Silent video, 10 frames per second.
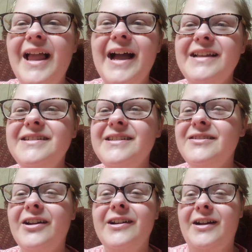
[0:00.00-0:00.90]
I just
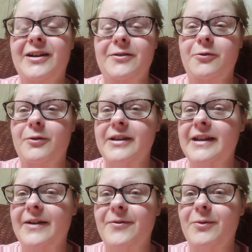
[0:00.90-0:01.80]
thought it got annoying
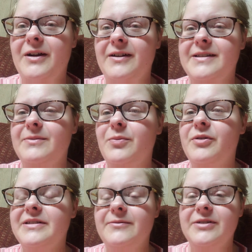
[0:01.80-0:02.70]
after a while, because some of the
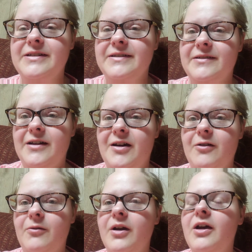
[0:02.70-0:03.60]
books I really didn't
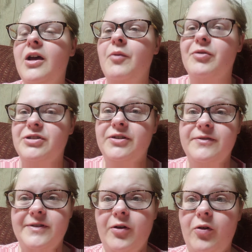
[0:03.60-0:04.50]
know, which I know
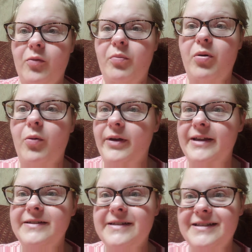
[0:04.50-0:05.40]
is the whole
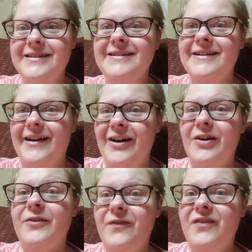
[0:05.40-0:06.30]
point
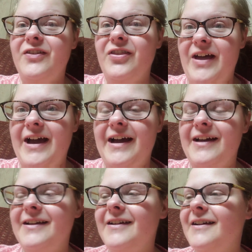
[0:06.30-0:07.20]
of
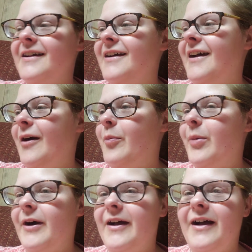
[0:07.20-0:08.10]
that,
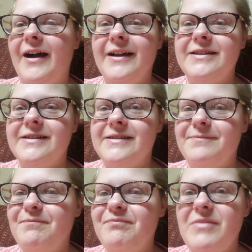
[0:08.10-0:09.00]
but I just
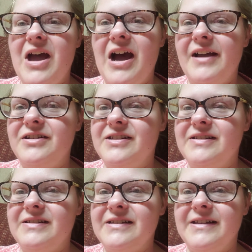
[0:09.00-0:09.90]

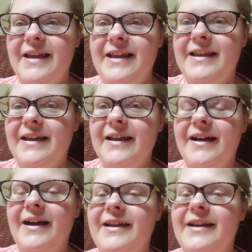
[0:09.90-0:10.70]
didn't like it.